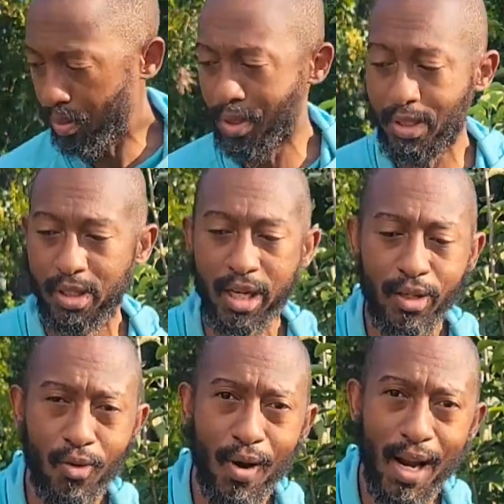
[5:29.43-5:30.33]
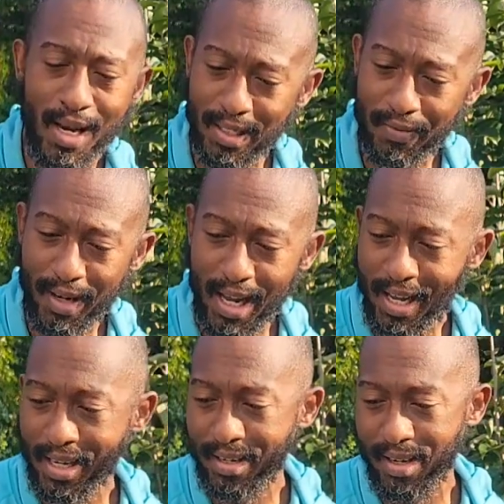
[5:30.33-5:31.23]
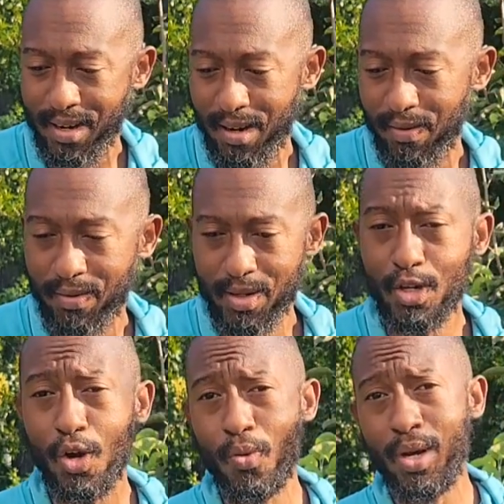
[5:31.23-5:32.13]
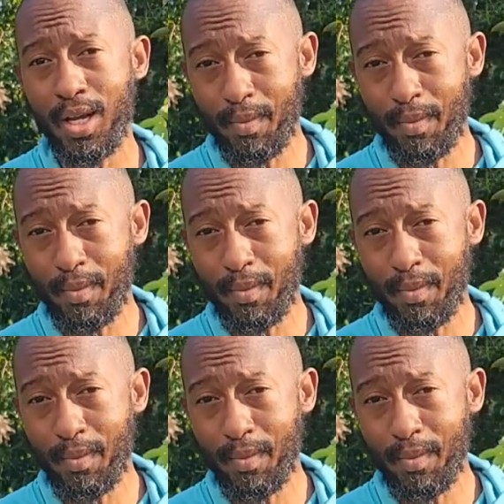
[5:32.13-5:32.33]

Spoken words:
It's cutting grass. I forgot I ain't cut it off. You know what?